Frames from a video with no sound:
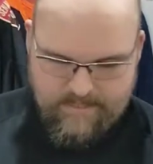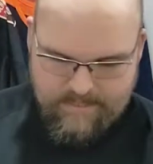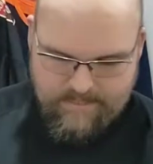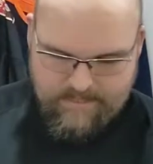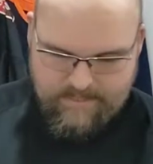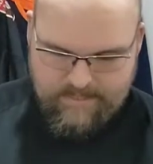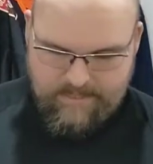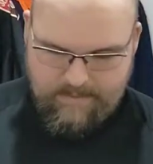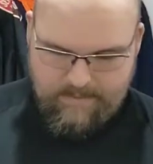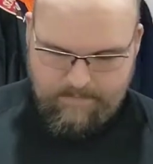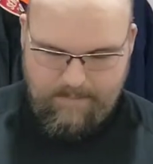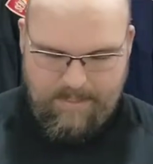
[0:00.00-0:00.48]
This
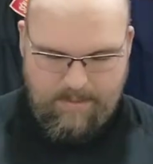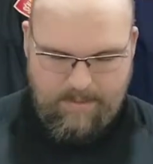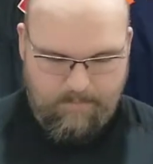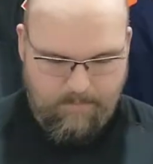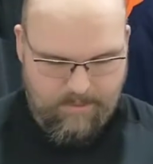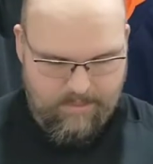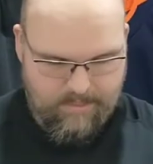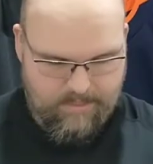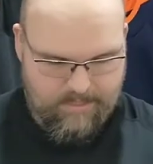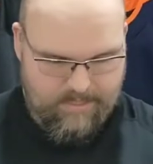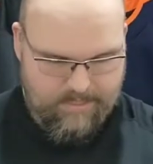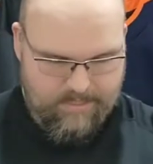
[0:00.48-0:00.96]
eBay
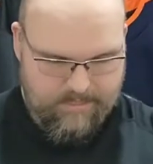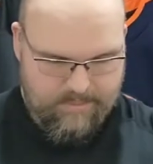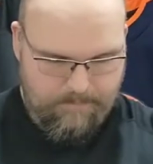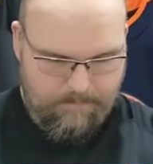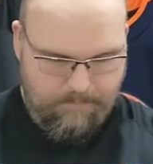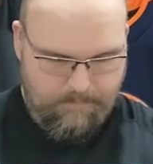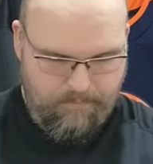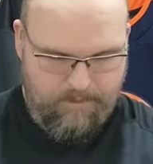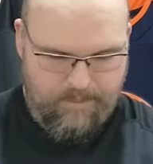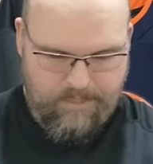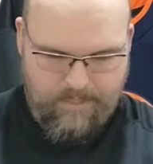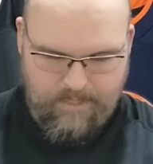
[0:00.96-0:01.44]
one is a
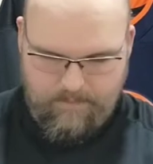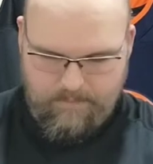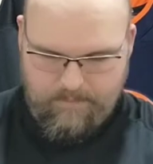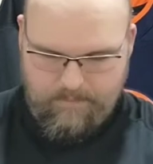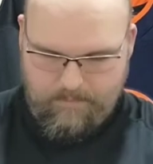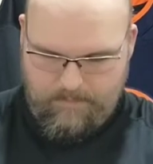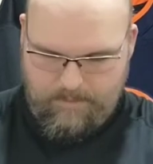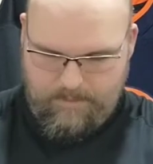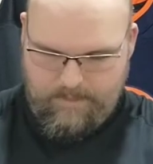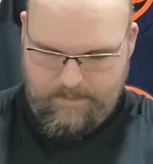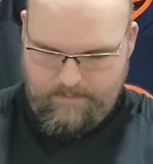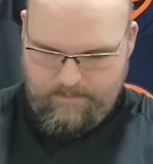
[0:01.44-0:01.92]
pre-owned
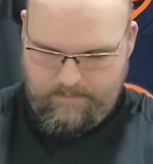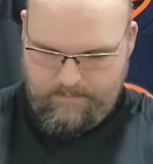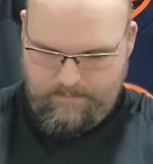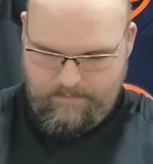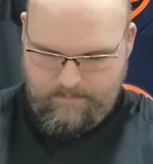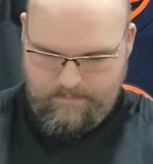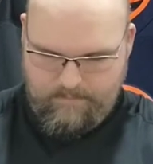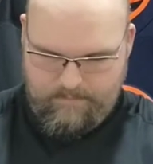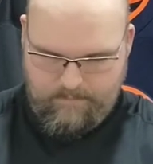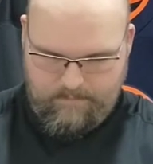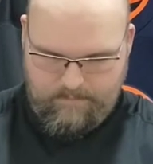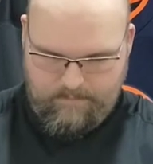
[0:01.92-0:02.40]
one,
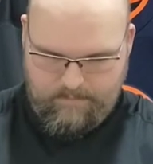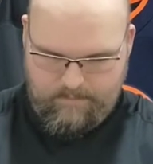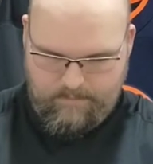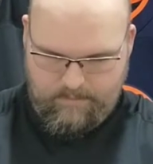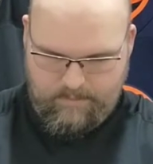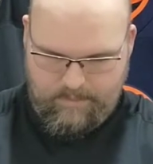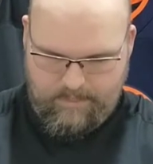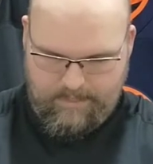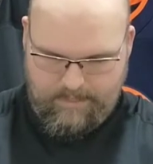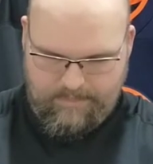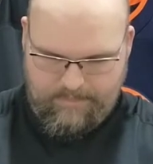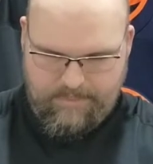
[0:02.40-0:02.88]

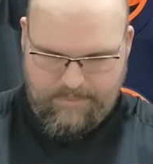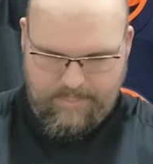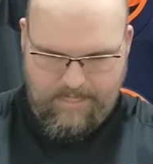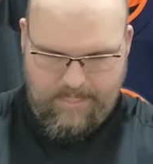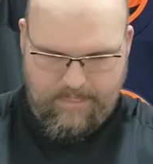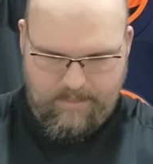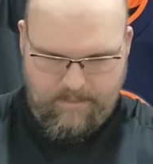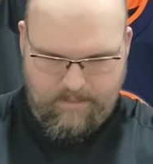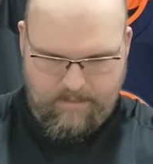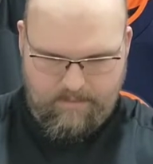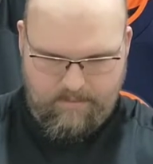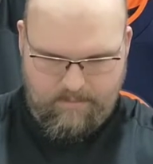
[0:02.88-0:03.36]
I
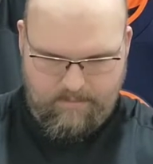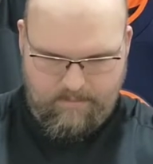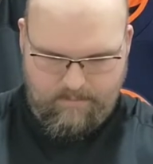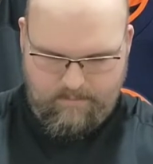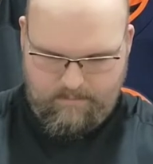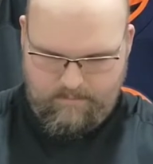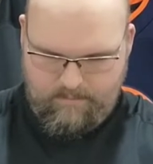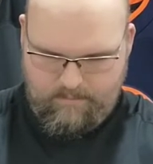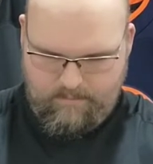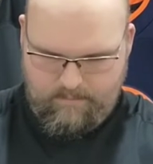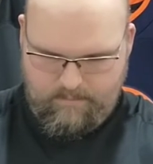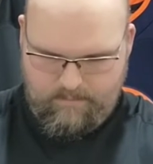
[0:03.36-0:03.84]
think.
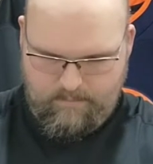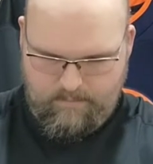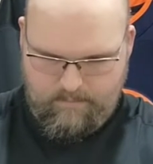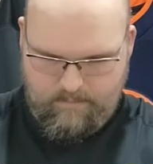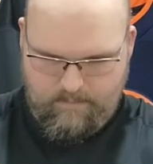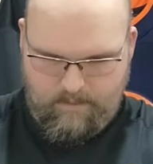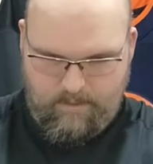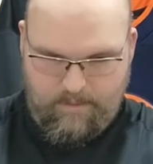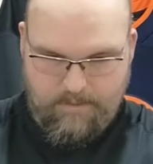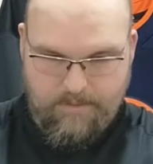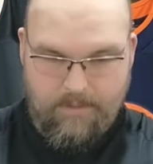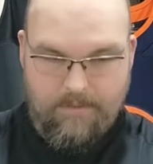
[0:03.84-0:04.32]

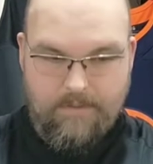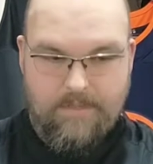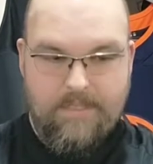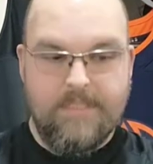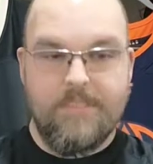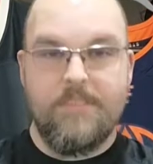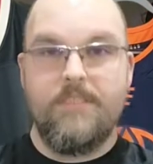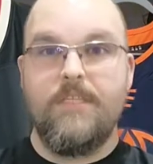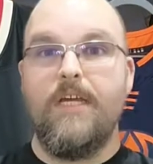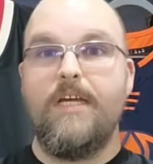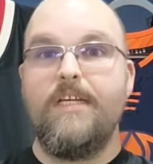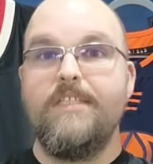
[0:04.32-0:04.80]
Although
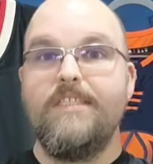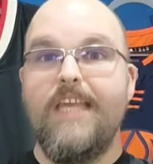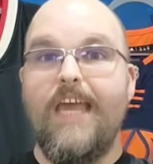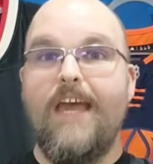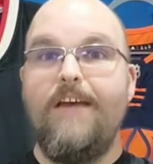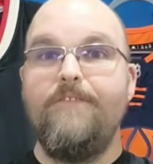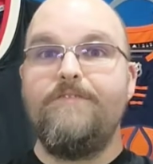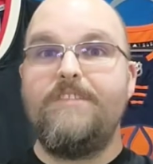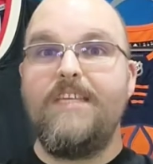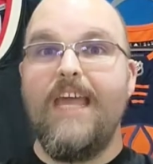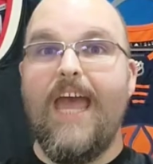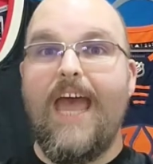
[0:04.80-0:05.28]
this does
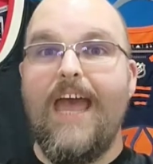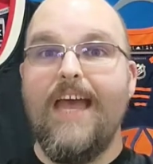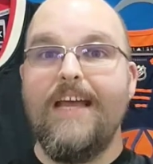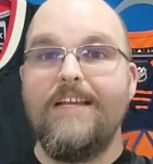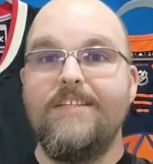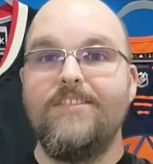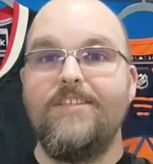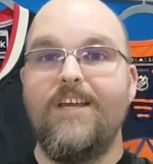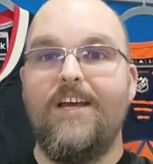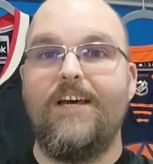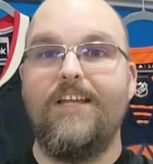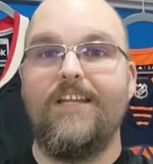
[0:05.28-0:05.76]
have
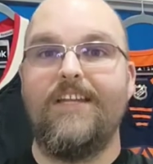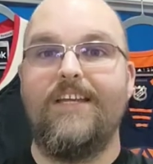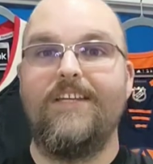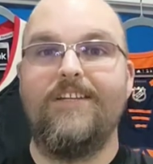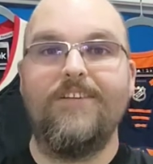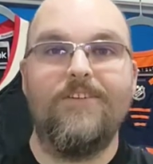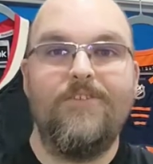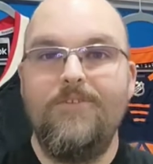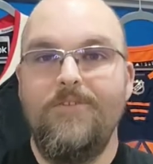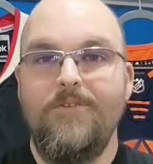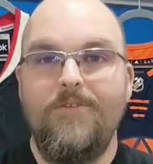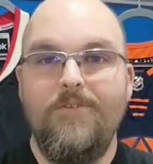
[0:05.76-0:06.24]
tags on it.
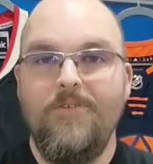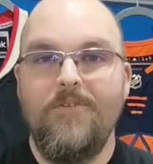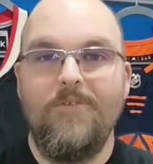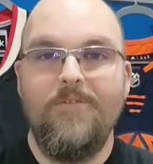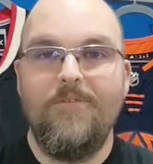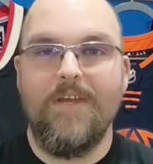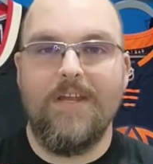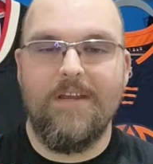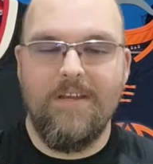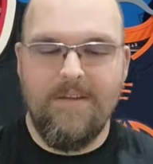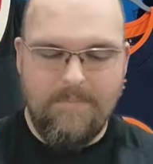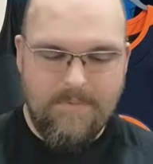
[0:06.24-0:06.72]
Ooh,
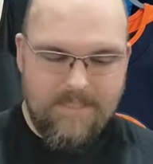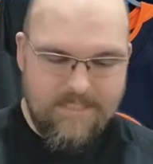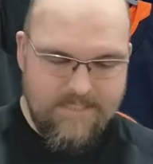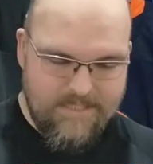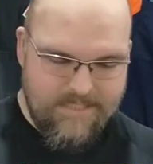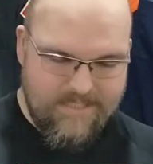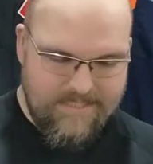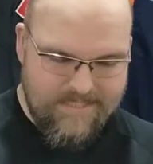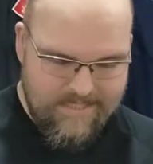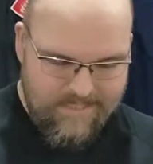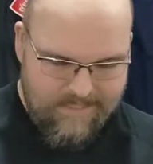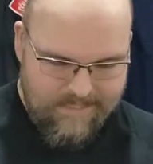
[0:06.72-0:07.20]
very much
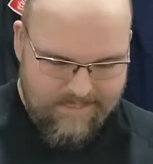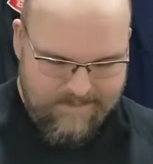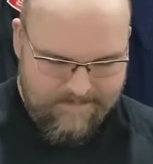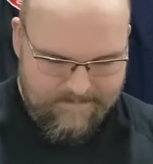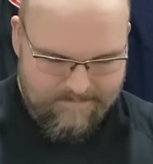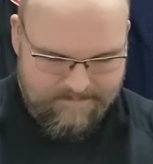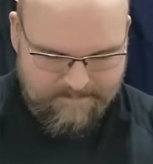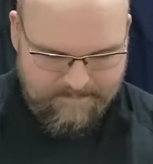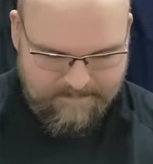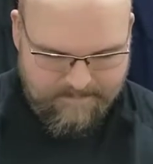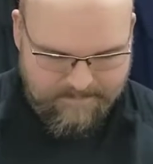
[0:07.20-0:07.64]
excite.